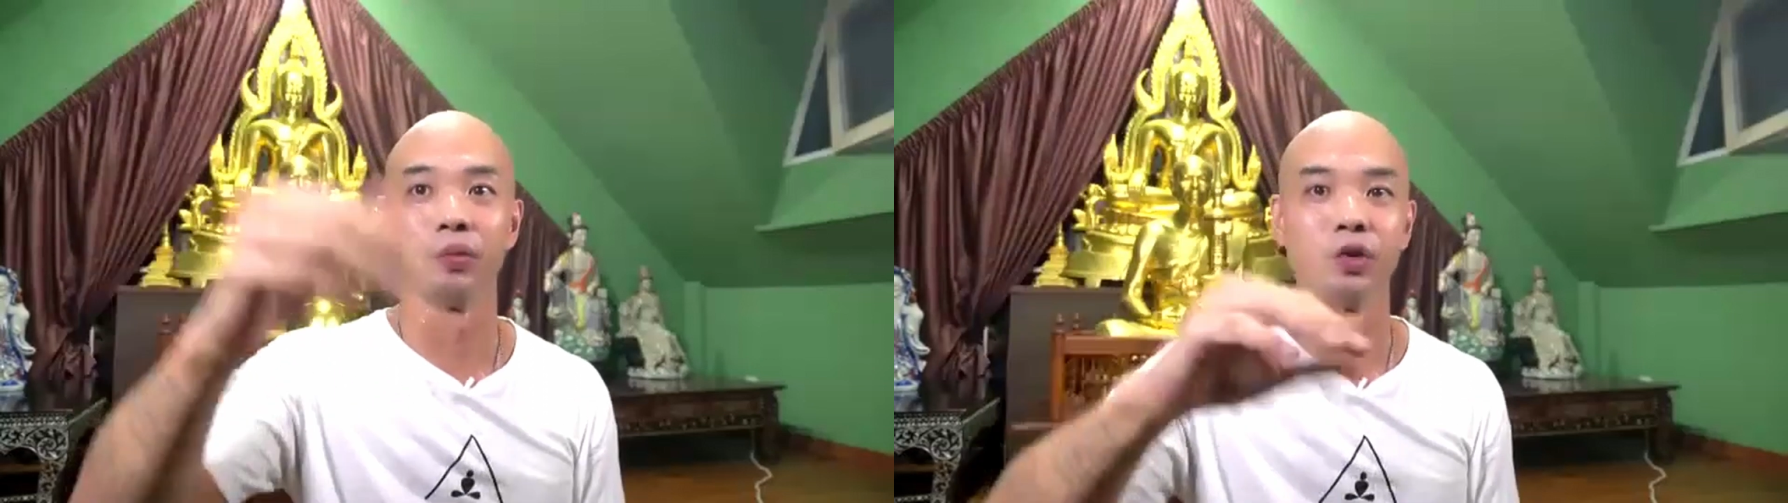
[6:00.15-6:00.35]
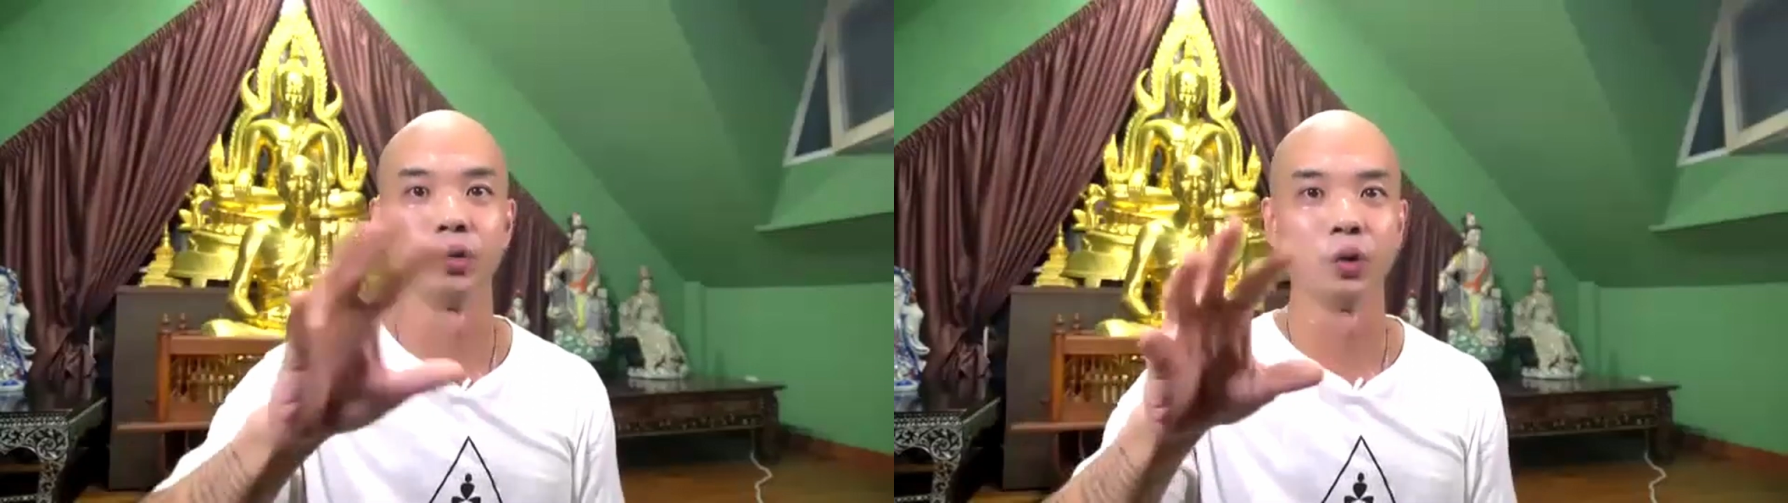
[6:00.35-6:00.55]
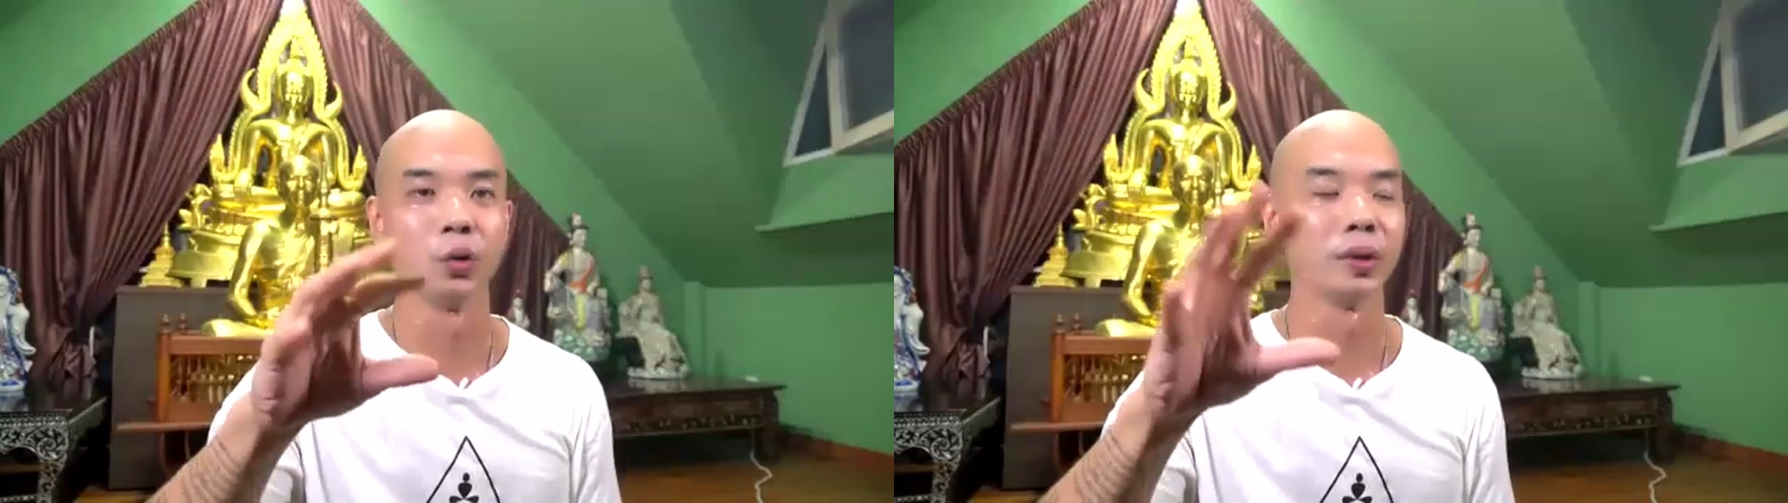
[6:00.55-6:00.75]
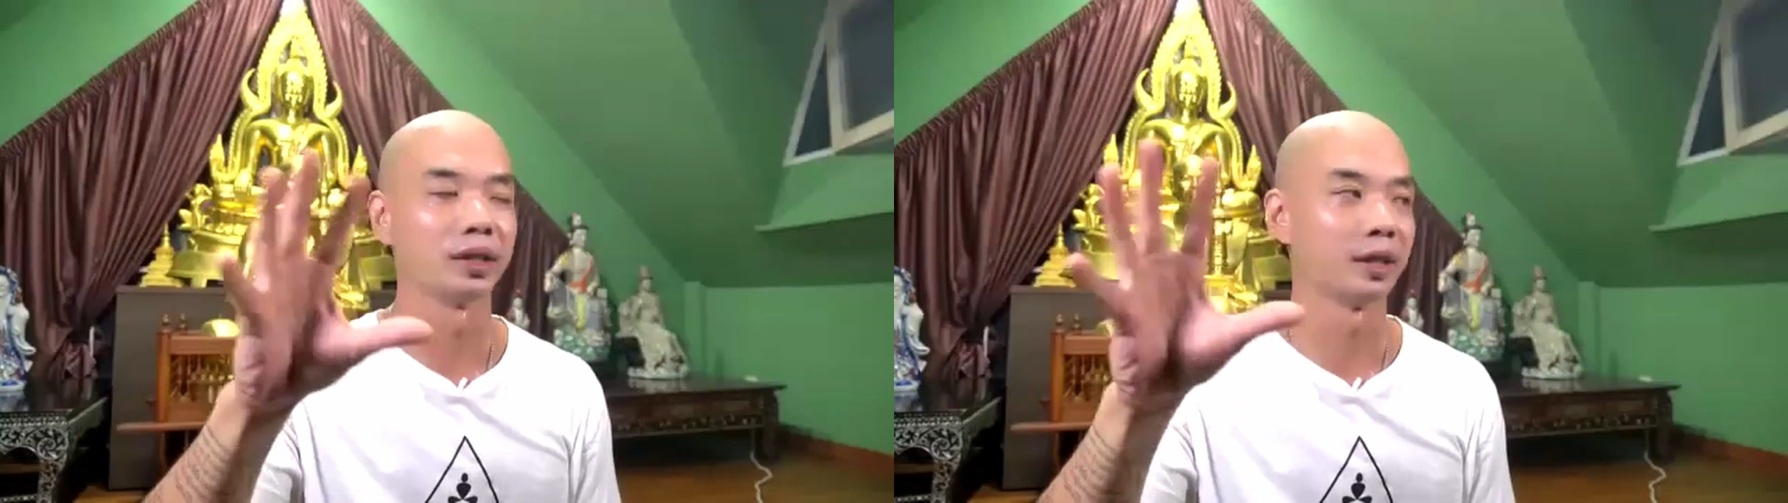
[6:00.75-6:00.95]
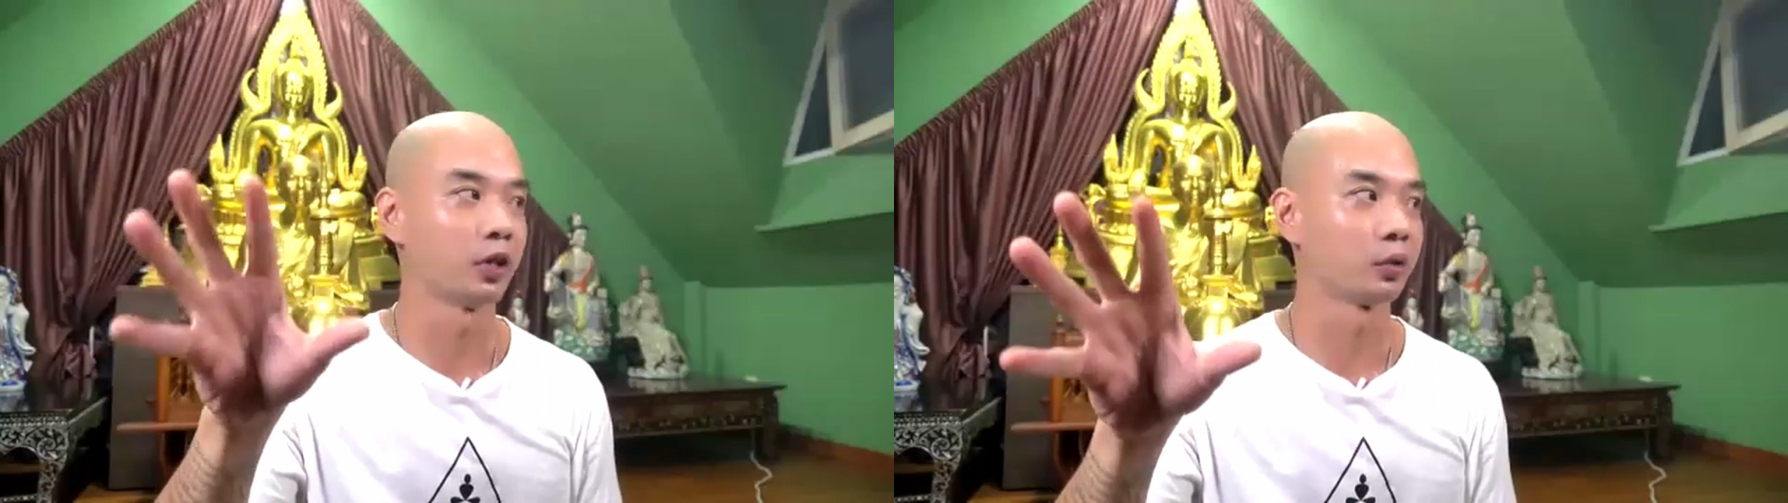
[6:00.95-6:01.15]
which you know is
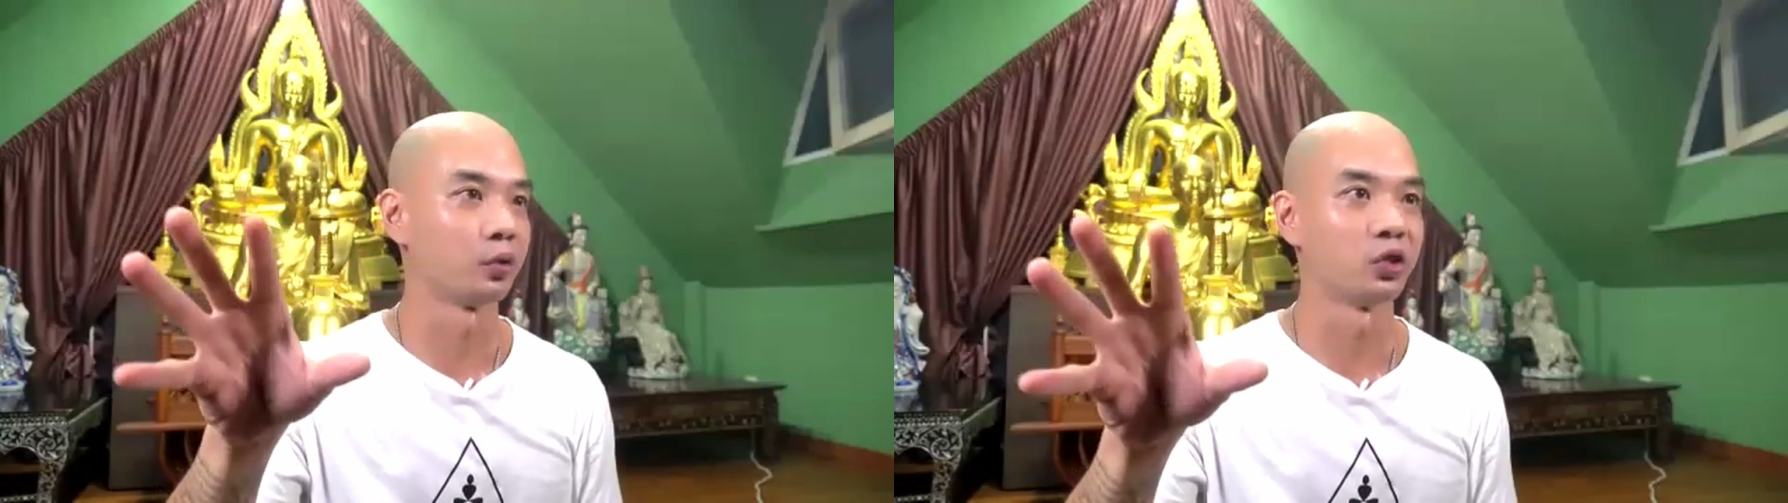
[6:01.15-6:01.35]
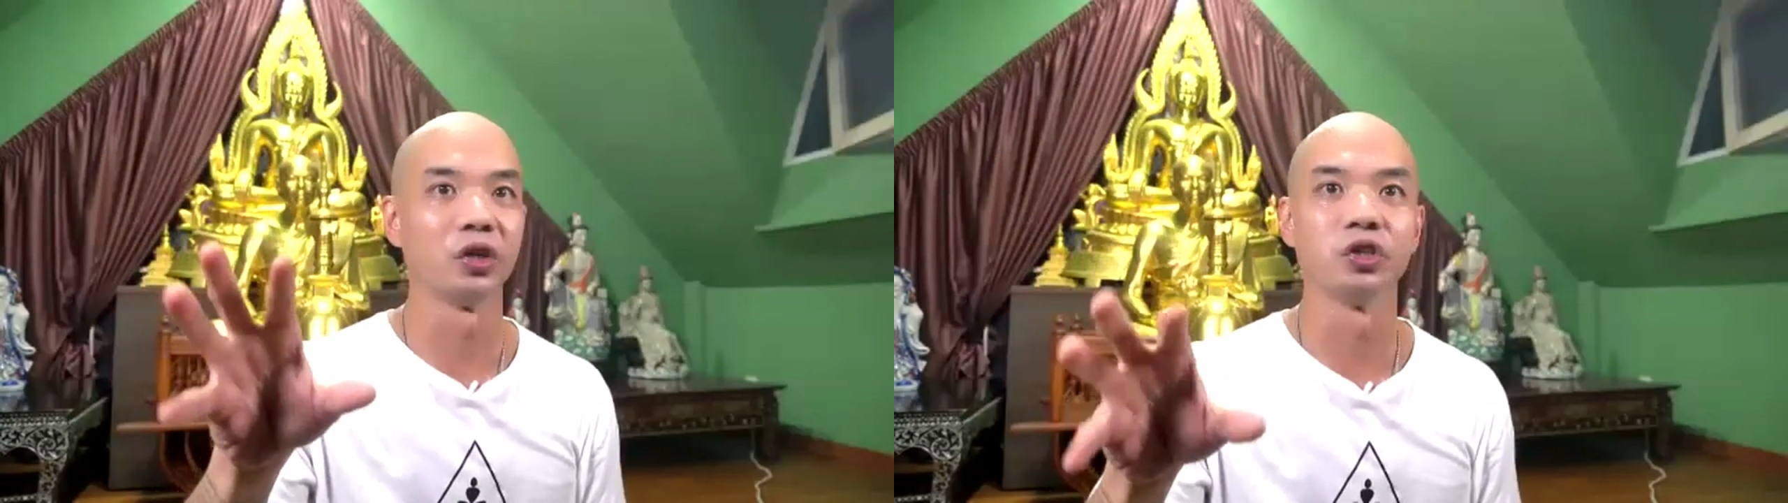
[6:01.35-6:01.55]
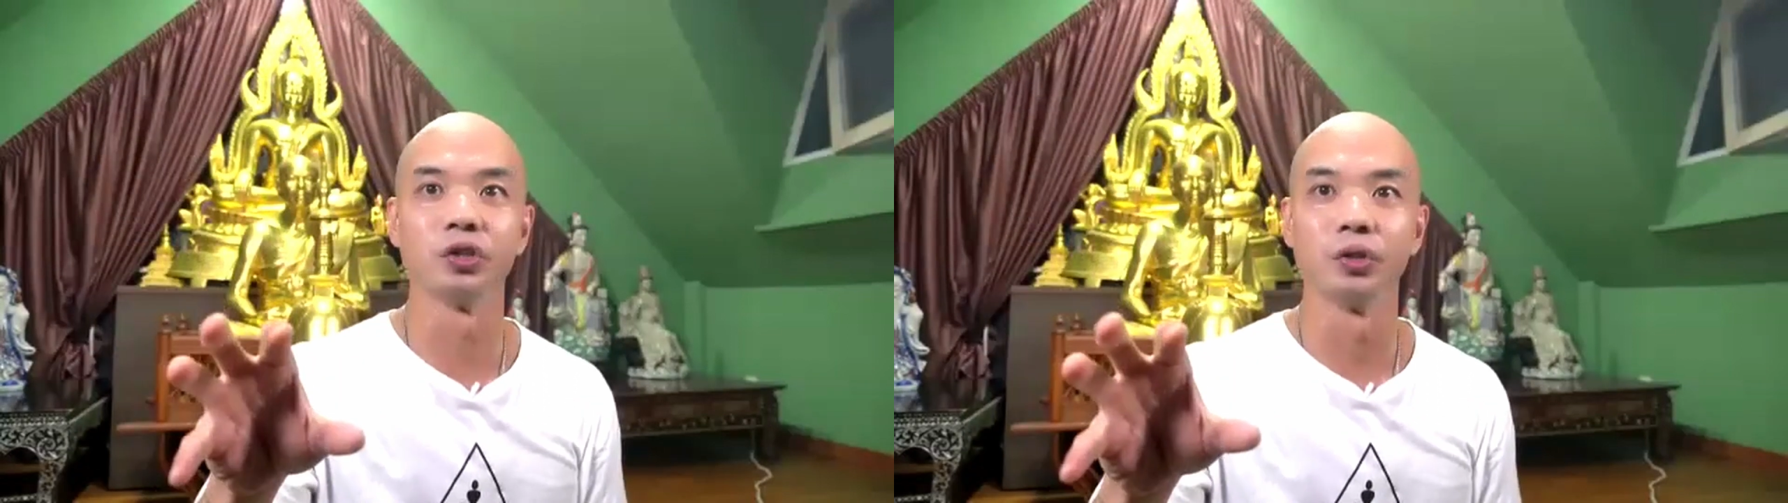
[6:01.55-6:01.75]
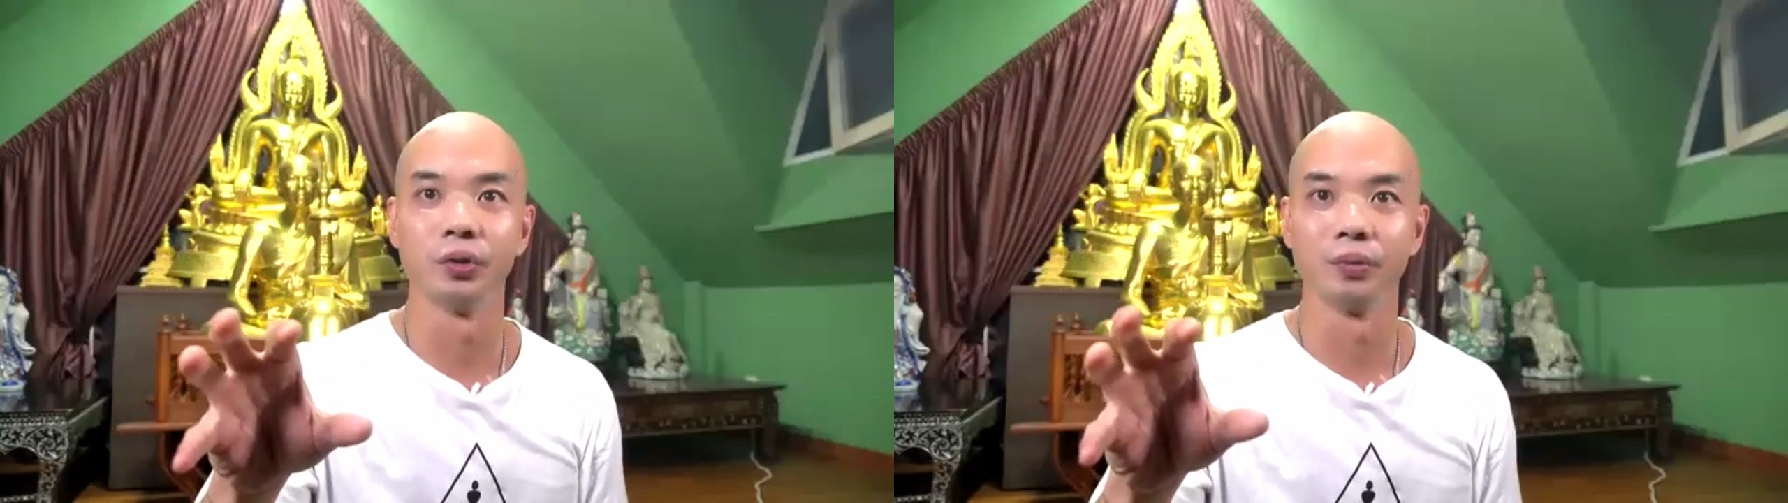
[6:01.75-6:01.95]
subject to change.